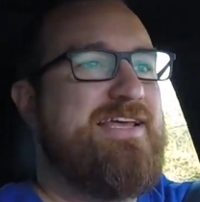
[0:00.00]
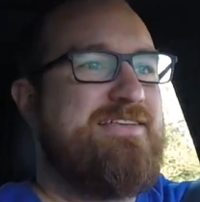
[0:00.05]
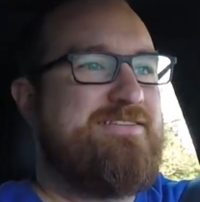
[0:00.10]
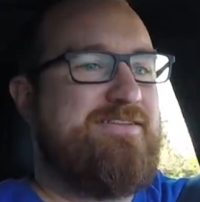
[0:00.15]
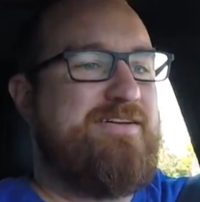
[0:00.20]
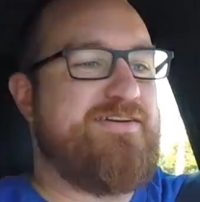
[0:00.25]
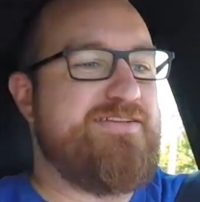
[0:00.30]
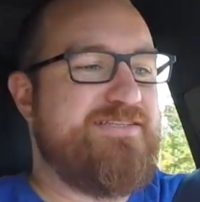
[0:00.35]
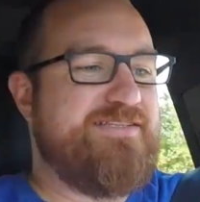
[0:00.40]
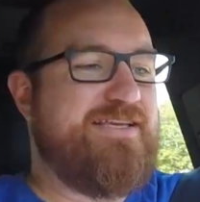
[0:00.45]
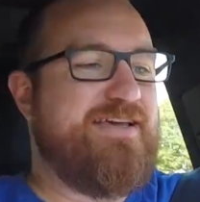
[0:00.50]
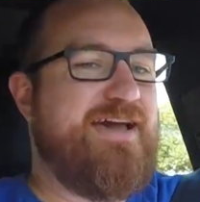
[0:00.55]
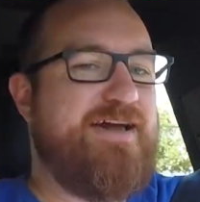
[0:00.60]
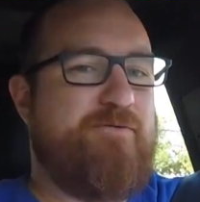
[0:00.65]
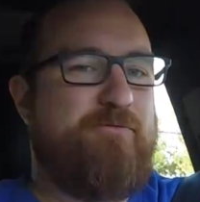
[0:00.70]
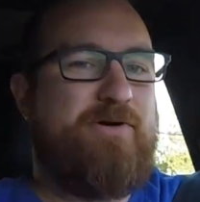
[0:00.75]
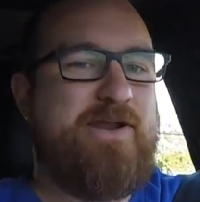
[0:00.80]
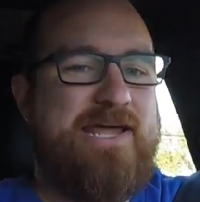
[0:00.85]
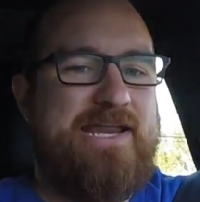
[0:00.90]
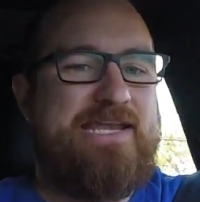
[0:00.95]
As long as it's
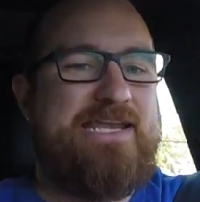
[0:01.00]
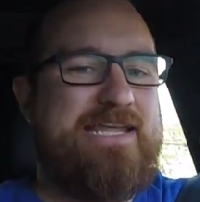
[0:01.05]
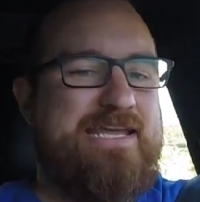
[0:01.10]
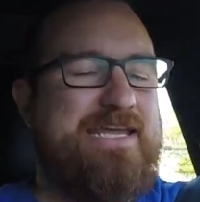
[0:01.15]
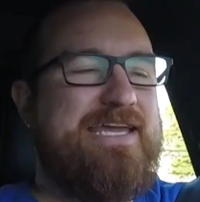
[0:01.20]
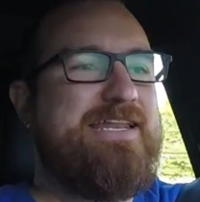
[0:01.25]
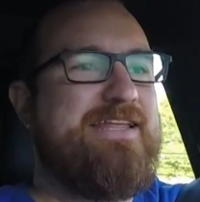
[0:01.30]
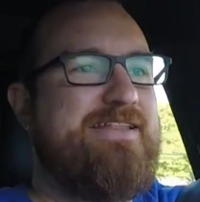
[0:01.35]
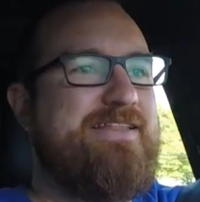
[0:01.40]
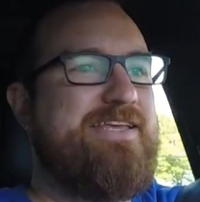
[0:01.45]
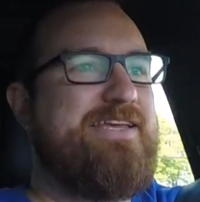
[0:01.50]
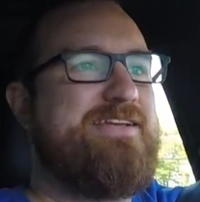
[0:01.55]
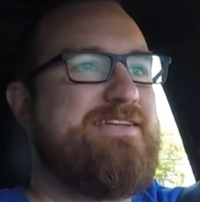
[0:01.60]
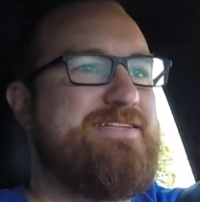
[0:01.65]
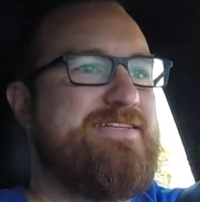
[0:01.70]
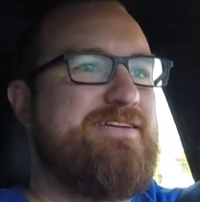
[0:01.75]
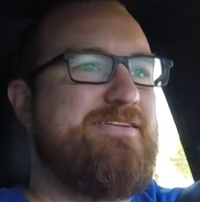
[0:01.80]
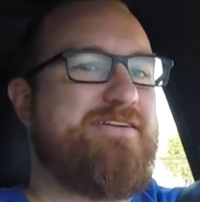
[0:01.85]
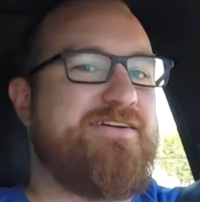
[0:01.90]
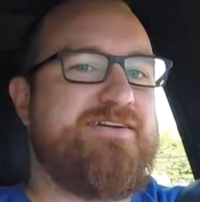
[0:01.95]
got what I need in the
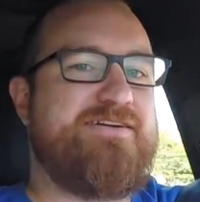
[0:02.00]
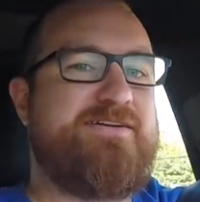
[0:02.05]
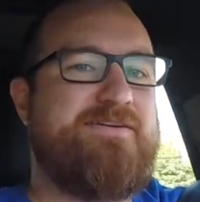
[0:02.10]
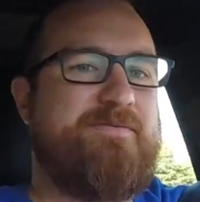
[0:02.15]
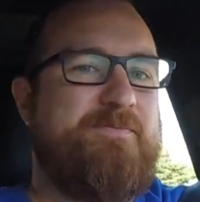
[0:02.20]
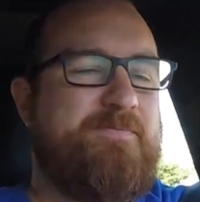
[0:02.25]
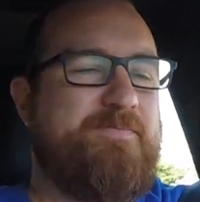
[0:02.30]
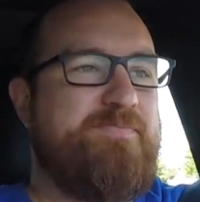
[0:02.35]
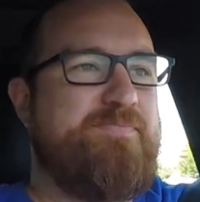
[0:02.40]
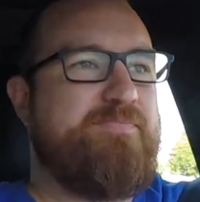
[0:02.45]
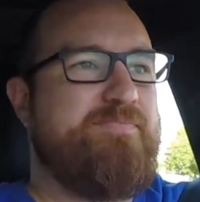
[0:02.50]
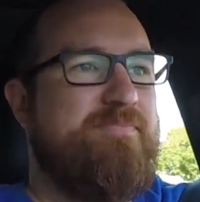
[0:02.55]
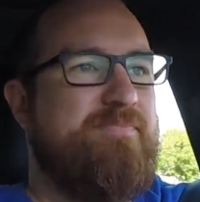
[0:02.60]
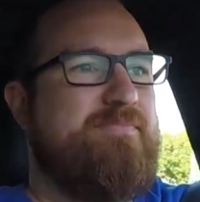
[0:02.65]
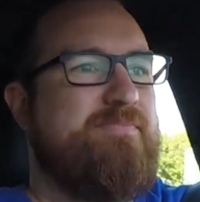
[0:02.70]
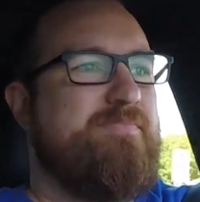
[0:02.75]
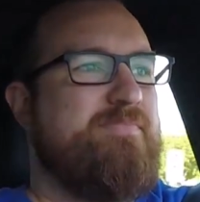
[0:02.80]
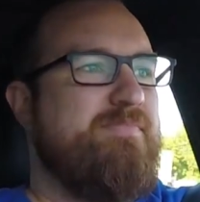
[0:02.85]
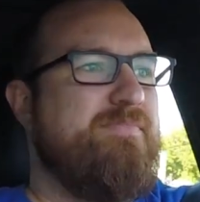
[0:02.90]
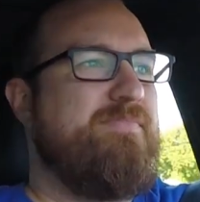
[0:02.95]
interior,
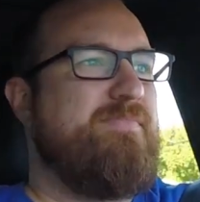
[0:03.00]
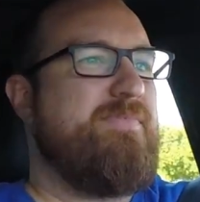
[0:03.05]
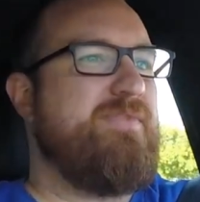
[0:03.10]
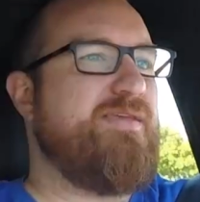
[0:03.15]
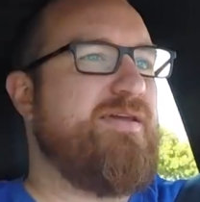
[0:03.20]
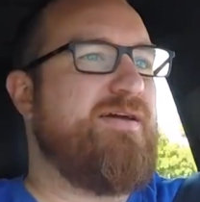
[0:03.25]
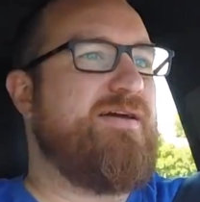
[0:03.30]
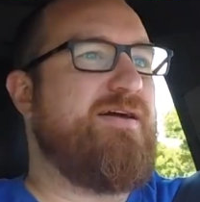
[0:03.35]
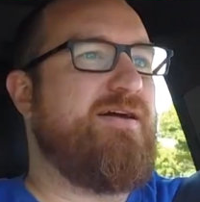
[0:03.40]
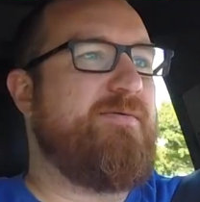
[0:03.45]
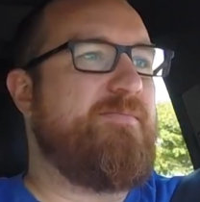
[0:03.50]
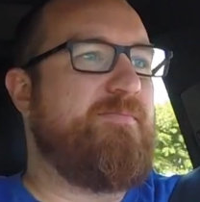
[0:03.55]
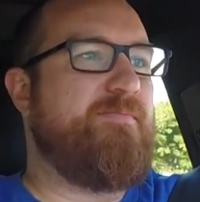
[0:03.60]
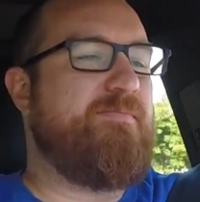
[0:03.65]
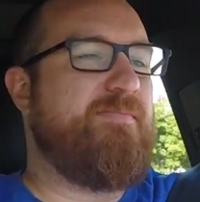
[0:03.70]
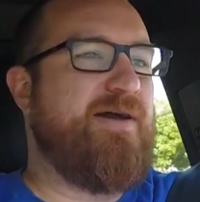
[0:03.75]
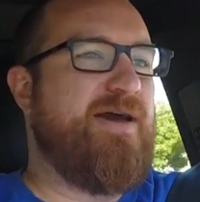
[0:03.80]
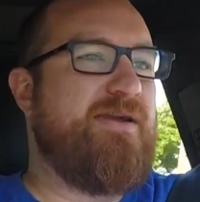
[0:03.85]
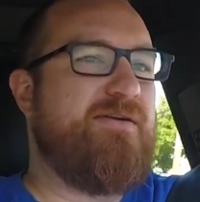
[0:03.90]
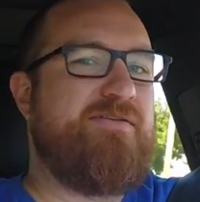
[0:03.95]

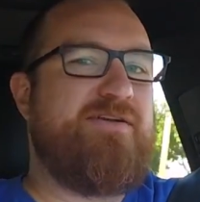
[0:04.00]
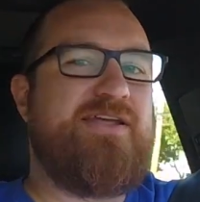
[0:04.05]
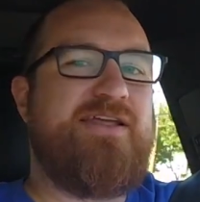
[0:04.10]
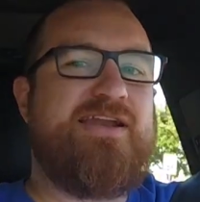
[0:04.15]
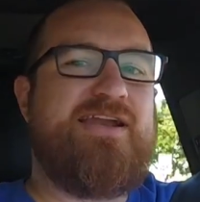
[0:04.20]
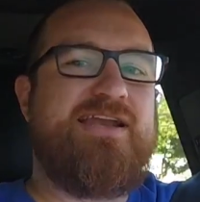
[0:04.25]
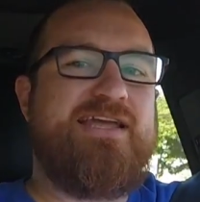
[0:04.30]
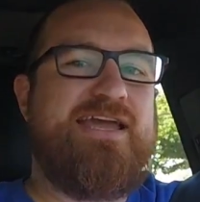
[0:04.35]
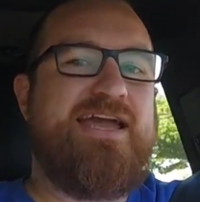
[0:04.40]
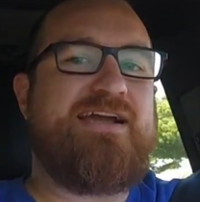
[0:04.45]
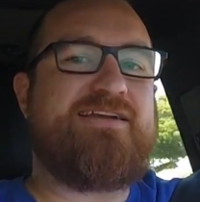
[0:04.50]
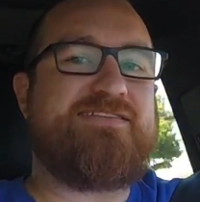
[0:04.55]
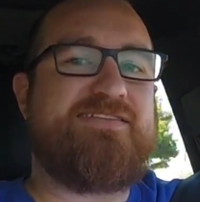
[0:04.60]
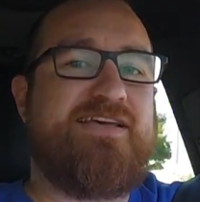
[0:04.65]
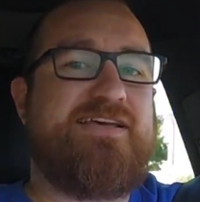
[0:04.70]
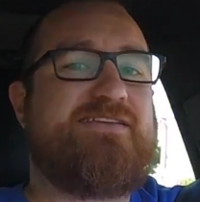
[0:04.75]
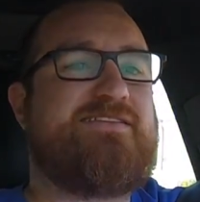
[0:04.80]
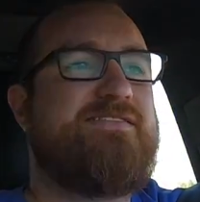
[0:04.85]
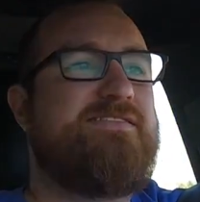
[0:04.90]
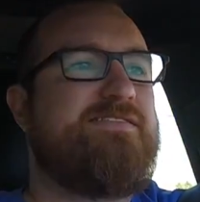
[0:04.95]
I don't need any
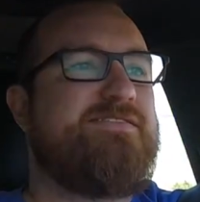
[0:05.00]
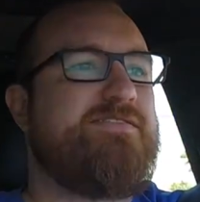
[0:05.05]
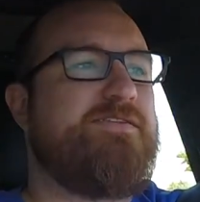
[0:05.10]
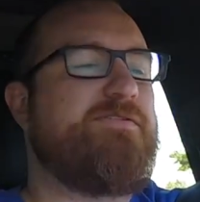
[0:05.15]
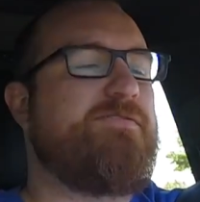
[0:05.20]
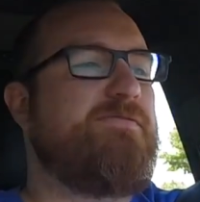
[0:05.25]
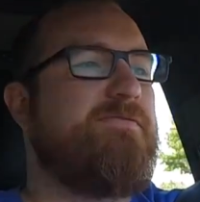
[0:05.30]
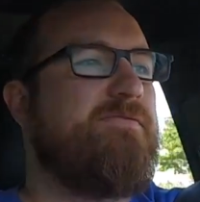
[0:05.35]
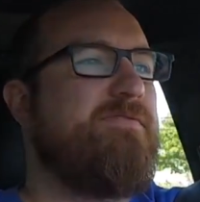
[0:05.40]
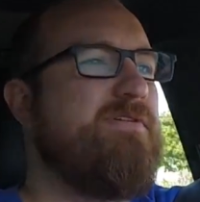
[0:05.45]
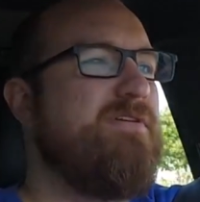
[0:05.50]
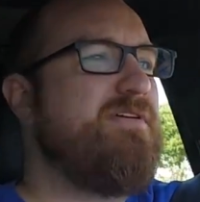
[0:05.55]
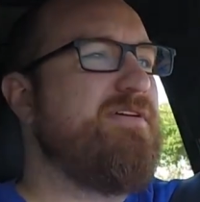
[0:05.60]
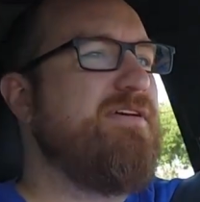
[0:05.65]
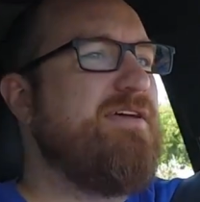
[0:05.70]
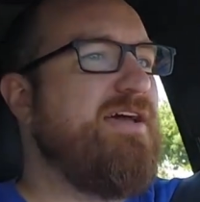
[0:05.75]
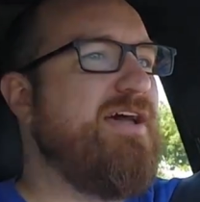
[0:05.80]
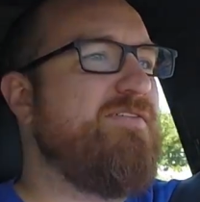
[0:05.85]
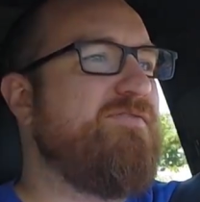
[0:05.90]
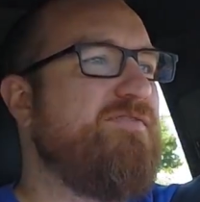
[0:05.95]
excess. So
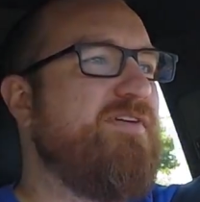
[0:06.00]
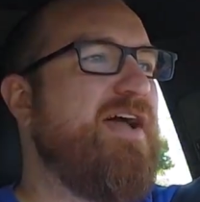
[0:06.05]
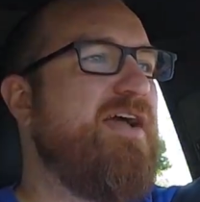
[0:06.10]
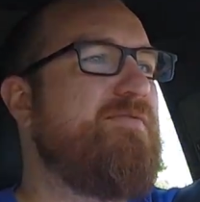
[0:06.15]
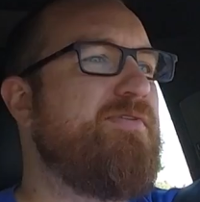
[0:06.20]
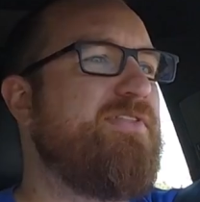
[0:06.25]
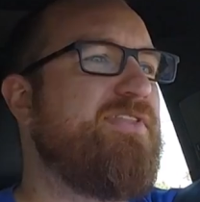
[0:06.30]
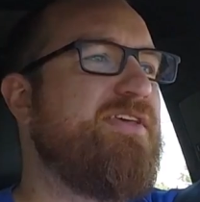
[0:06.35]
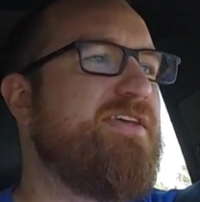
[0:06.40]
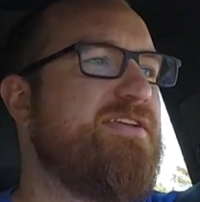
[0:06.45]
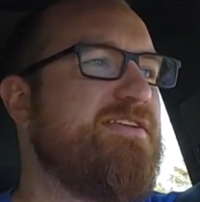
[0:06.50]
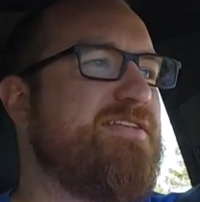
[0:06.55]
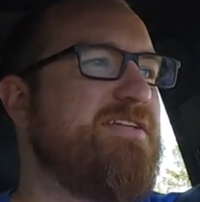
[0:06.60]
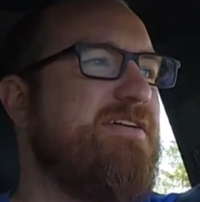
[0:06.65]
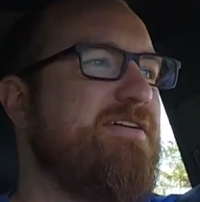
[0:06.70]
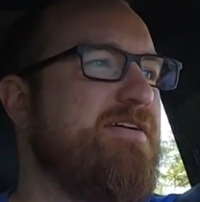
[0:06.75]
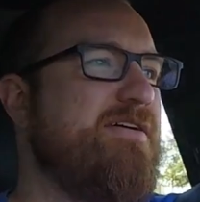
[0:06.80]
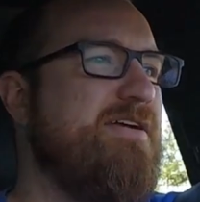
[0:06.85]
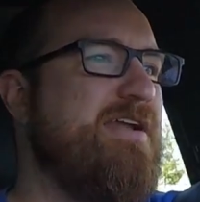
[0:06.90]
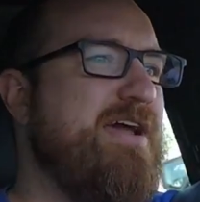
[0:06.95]
I'm fine with the
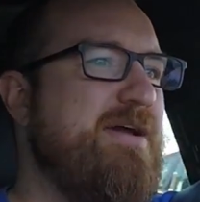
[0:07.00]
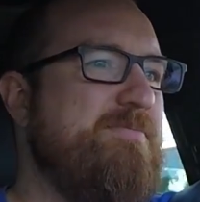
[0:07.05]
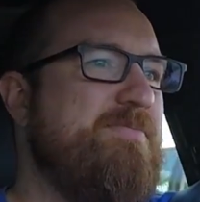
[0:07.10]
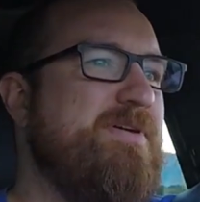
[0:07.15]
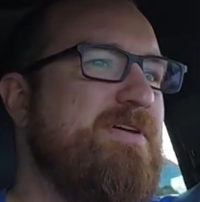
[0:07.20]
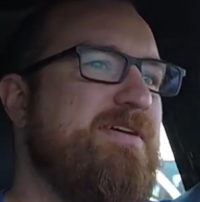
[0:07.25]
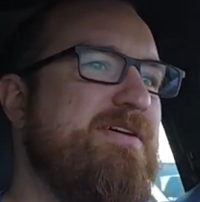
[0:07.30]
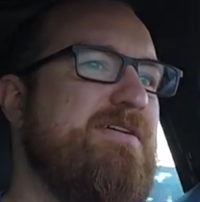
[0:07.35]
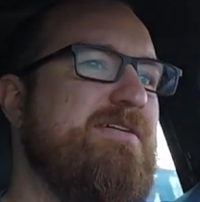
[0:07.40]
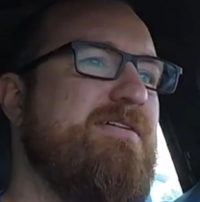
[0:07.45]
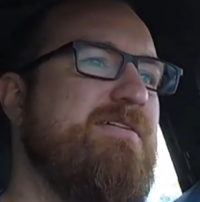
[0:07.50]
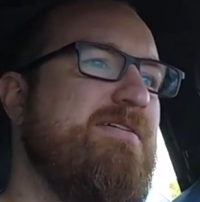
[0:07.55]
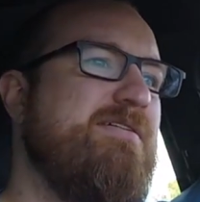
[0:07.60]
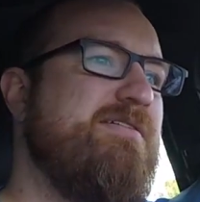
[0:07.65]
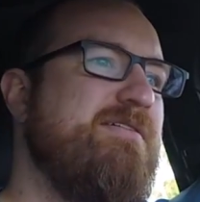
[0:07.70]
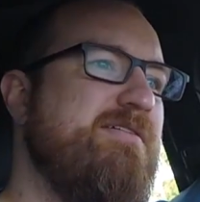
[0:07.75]
interior not being,